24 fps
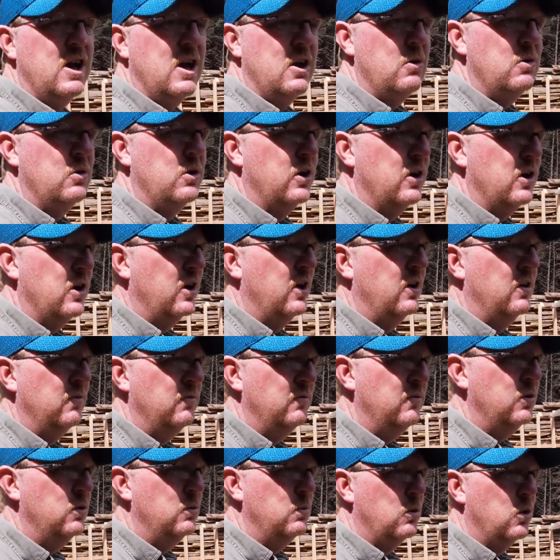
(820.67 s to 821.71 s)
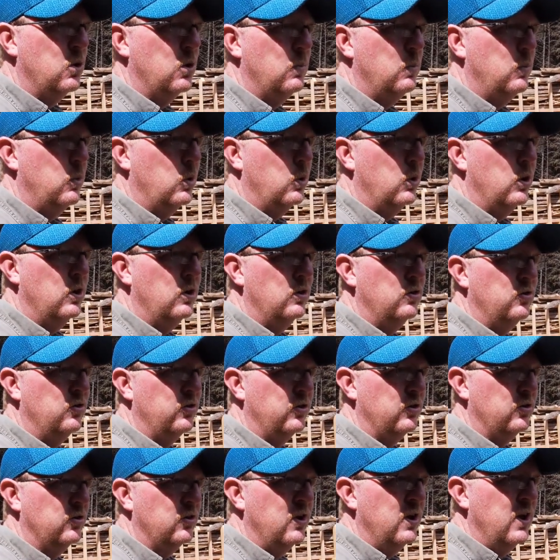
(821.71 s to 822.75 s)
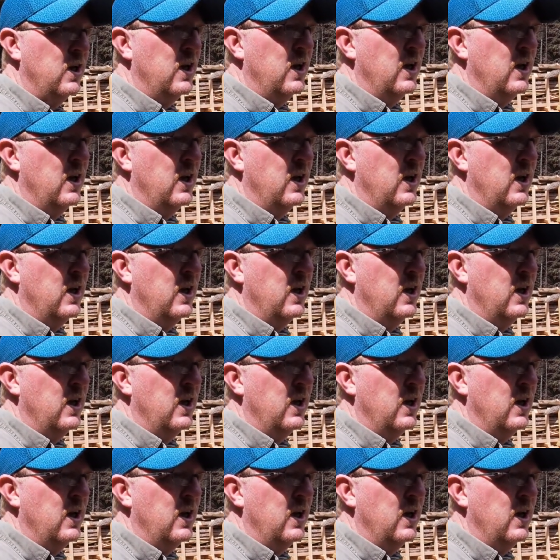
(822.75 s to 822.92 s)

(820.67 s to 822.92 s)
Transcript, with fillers: out a few more boards and